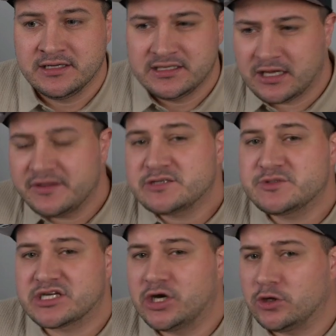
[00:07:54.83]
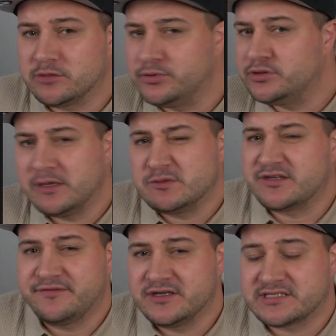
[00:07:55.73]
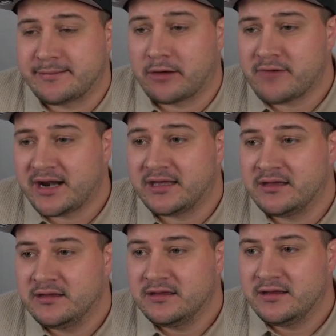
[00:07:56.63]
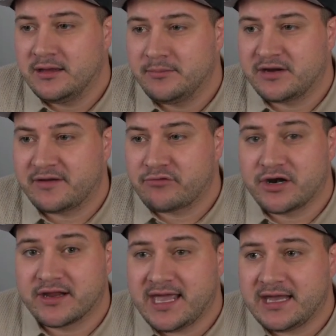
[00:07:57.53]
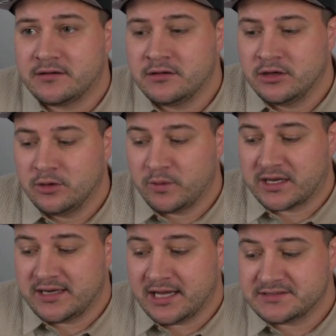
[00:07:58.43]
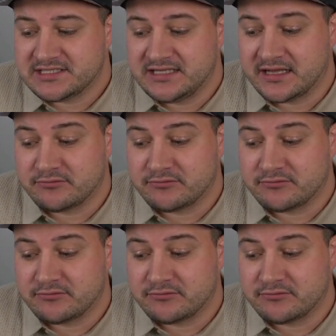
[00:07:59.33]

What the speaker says: Now this was a cold boot, it was the first time I ran it, but if I run it again, we can now see that